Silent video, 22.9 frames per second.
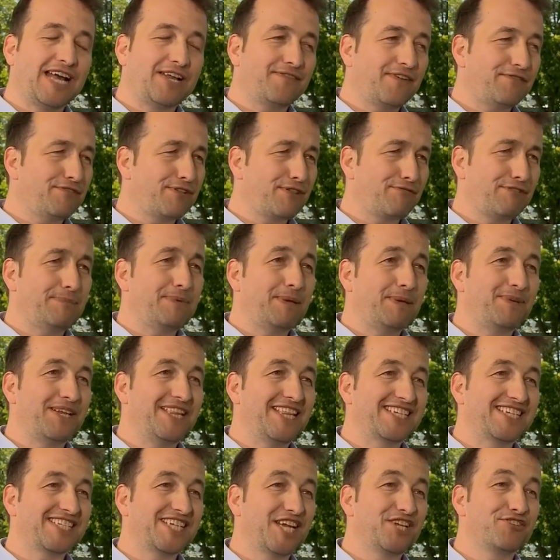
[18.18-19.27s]
every three people in
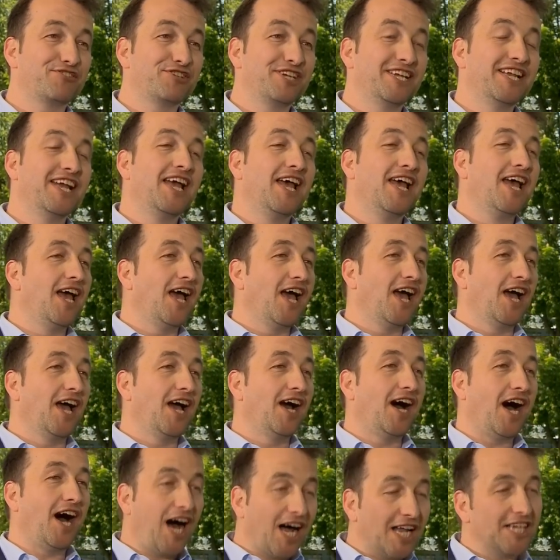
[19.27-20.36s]
this country
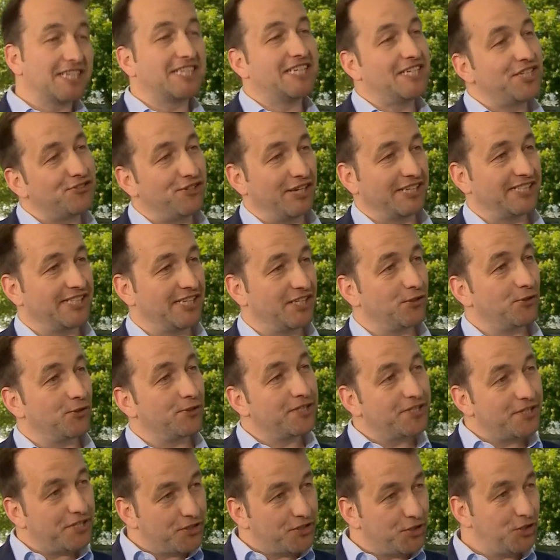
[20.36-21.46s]
aren't interested,
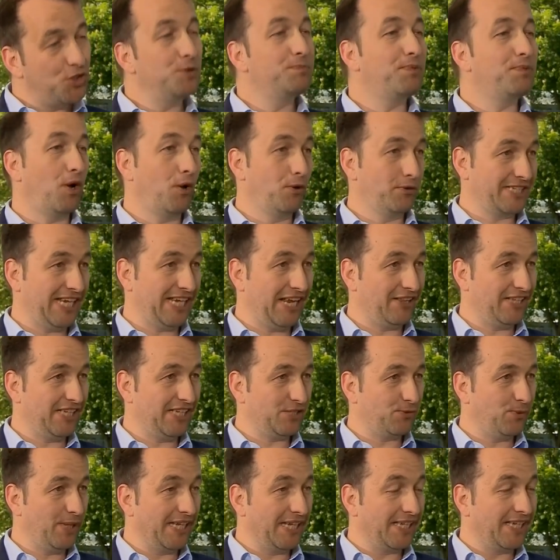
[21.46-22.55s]
according to 2 polls out
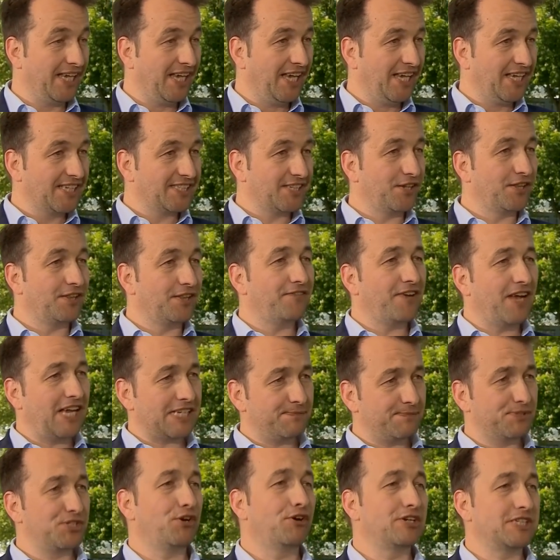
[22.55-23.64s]
this week. So the vast
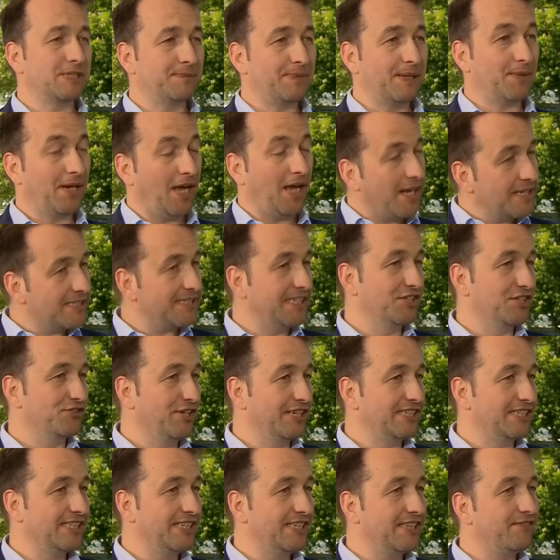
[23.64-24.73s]
majority of people aren't
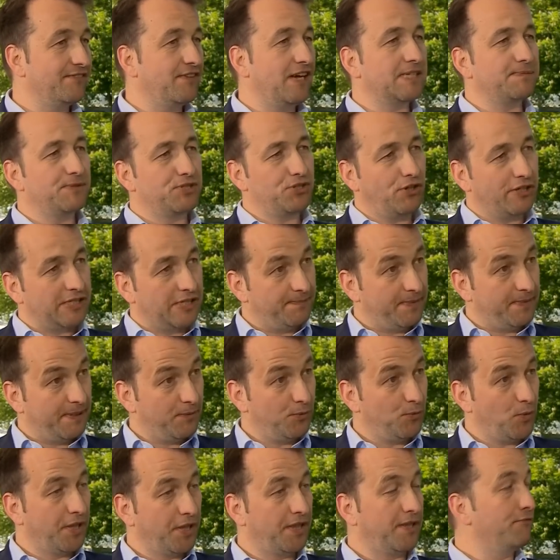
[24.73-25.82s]
interested. The vast majority of
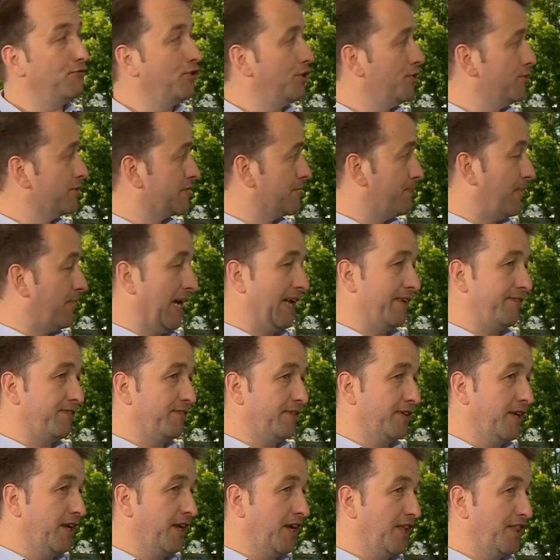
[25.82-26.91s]
people want the Royals to pay
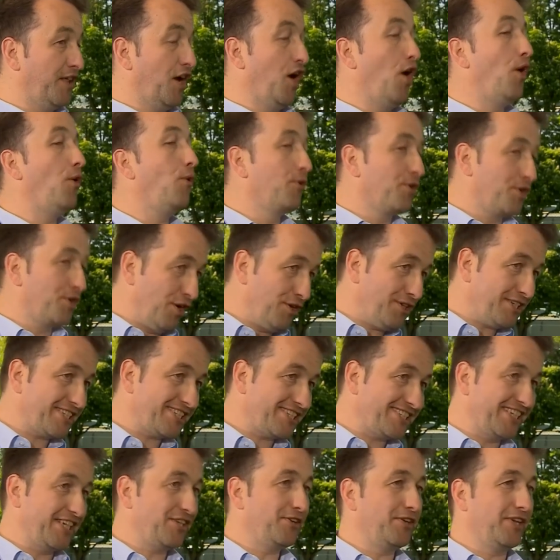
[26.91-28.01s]
for the whole
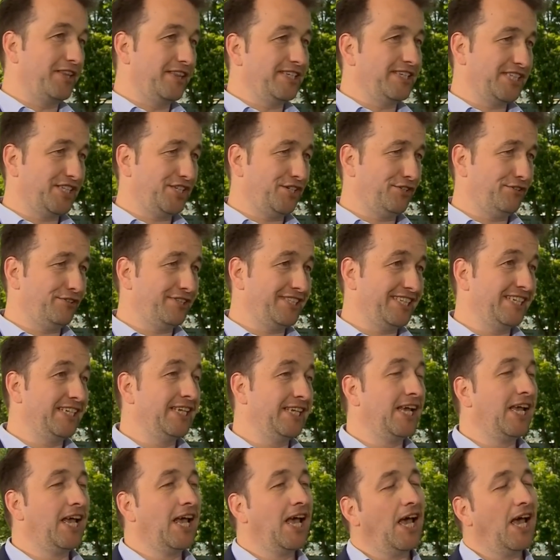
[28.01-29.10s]
cost, including the security,
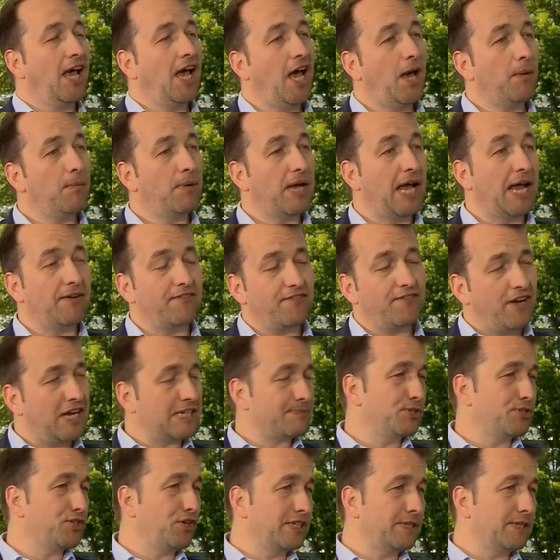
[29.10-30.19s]
and the
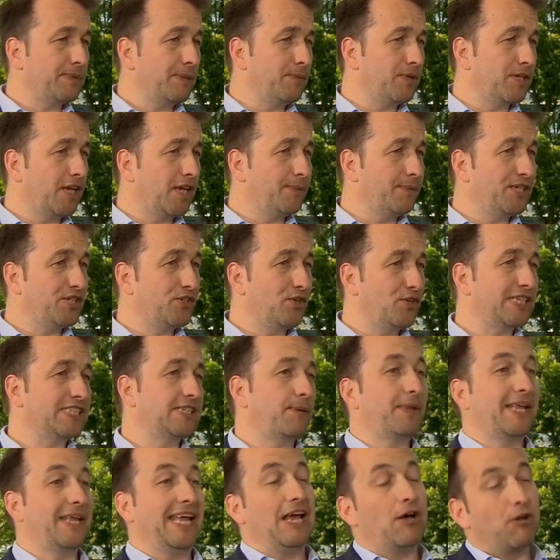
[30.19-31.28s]
vast majority of people are going to be doing
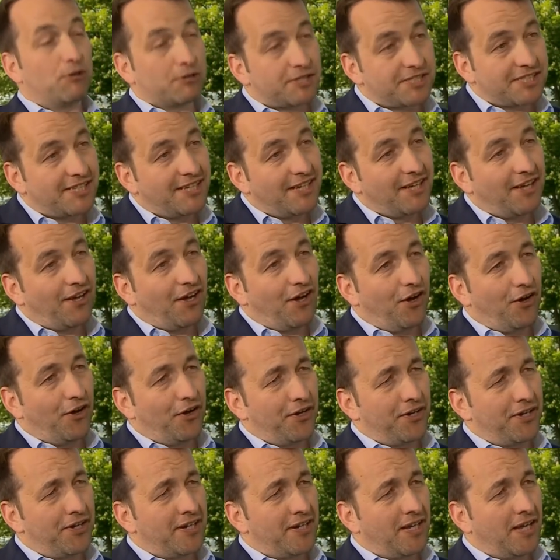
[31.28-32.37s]
something else
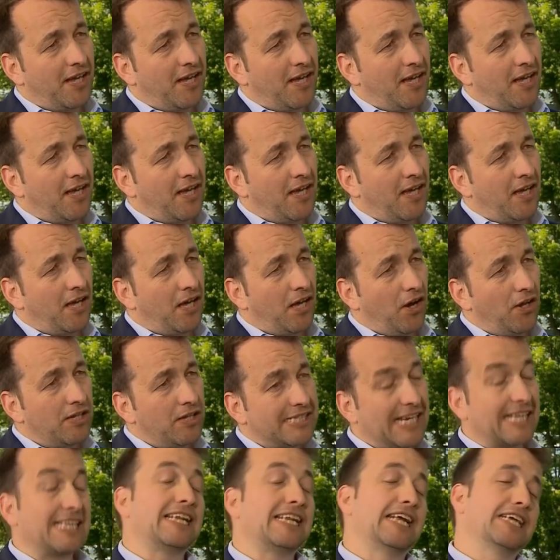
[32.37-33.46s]
on
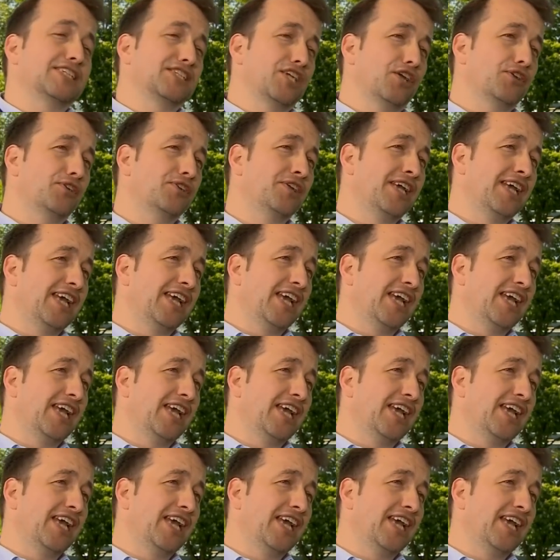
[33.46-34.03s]
Saturday. So,